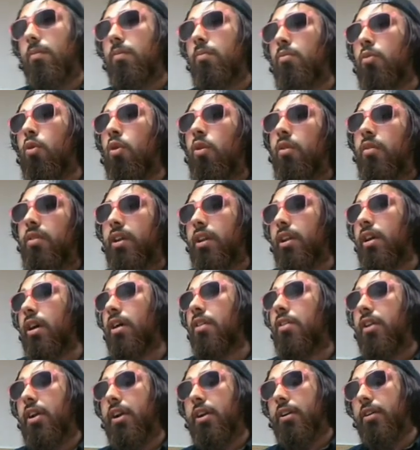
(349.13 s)
more than
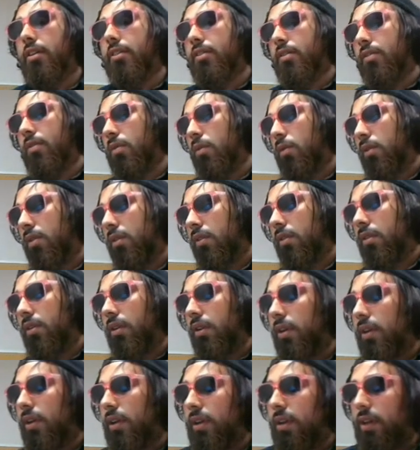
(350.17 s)
other areas of the world.
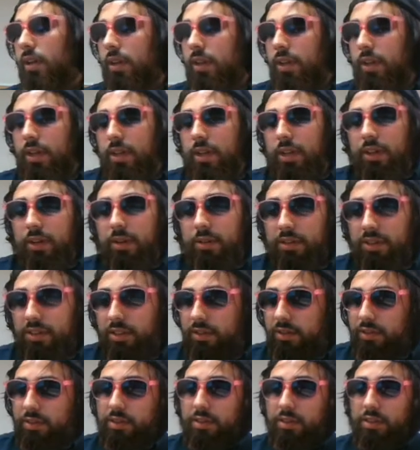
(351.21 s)
You know,
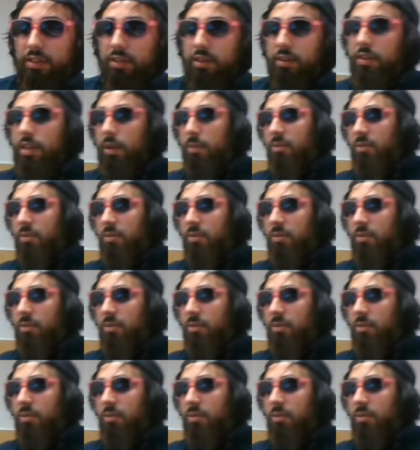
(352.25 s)
certain